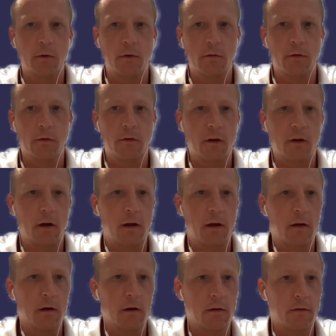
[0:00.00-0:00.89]
which would
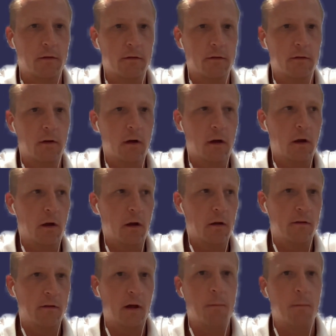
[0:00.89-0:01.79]
take us
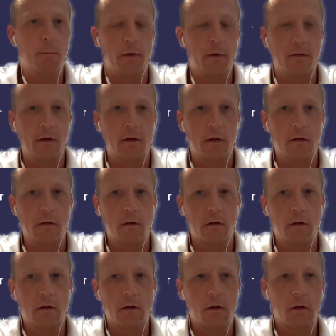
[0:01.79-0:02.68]
a
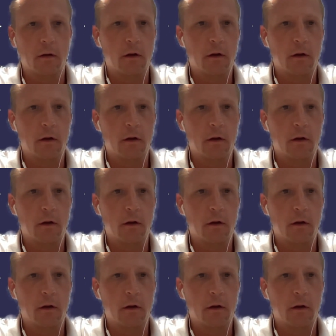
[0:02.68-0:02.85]
10%